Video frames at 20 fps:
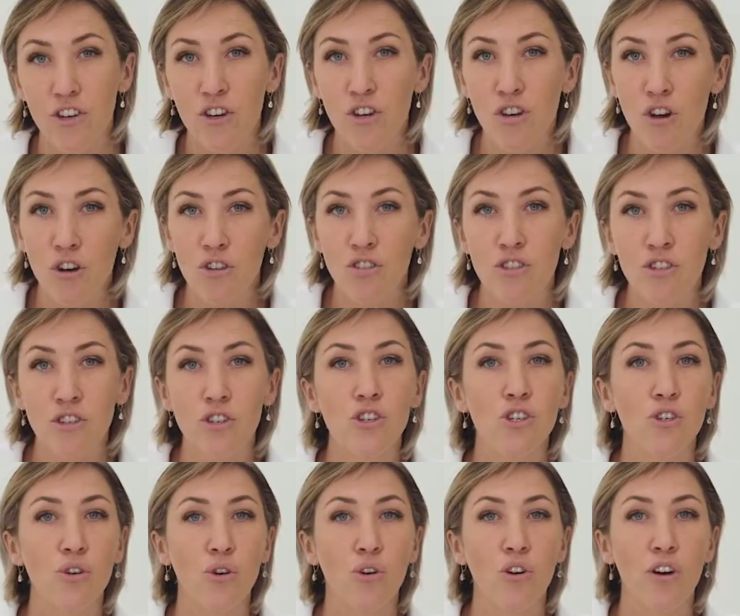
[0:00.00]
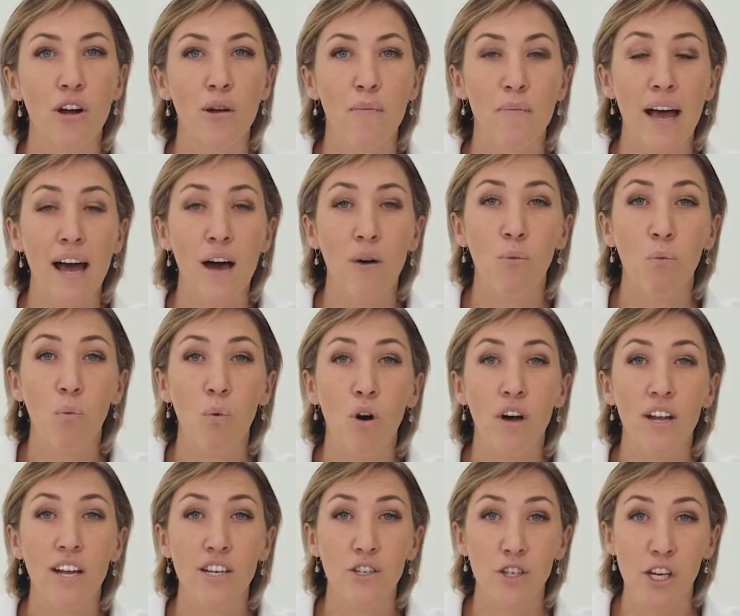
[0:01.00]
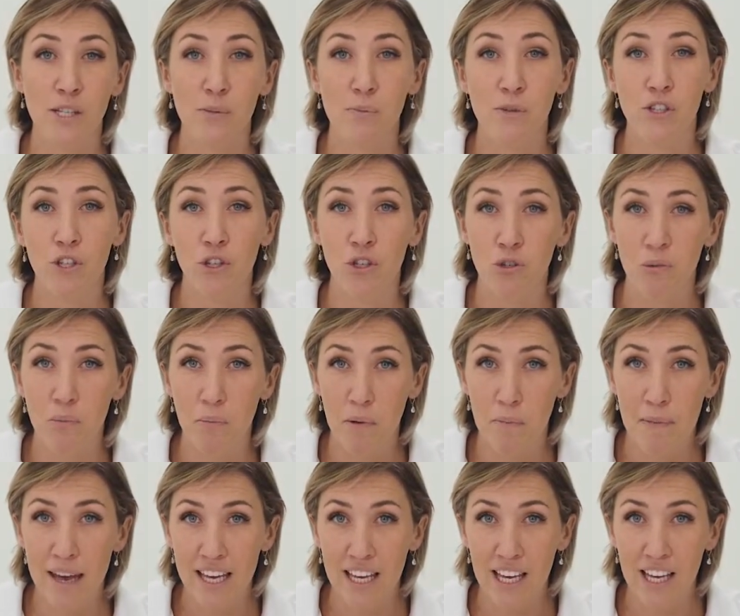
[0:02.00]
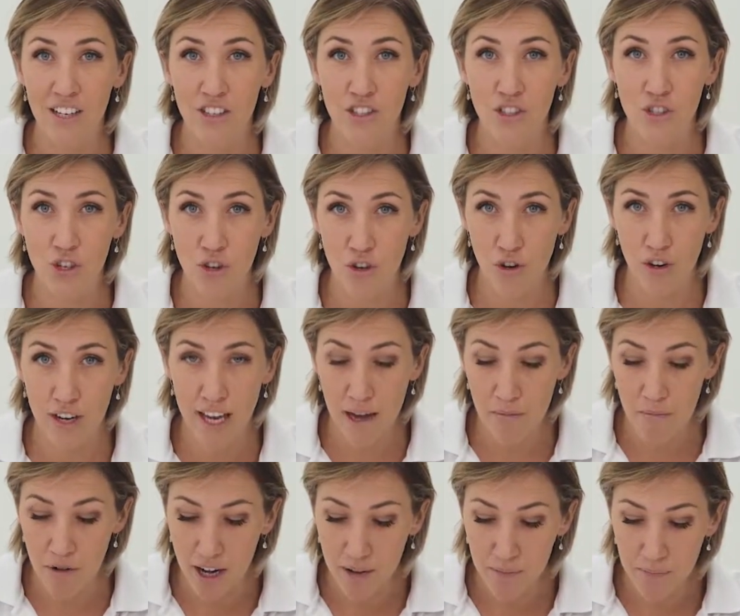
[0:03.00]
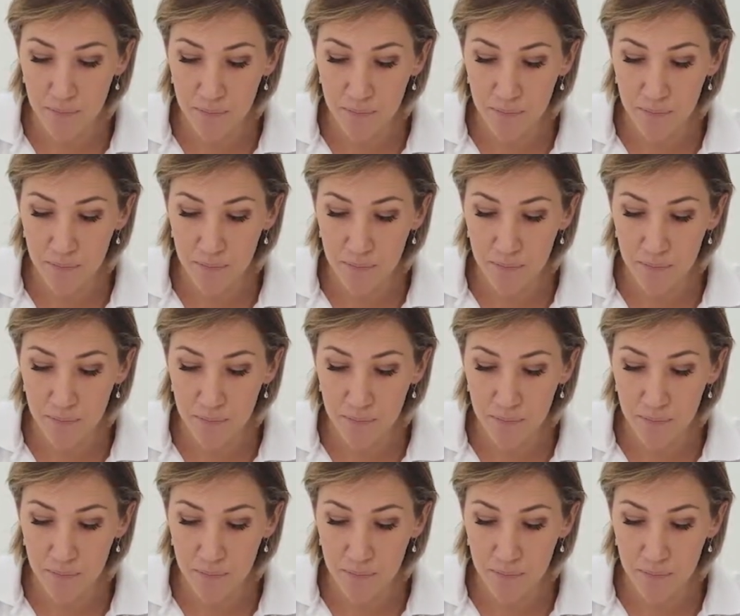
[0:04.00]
you're not too sure about what adjustments you should be making to your camera.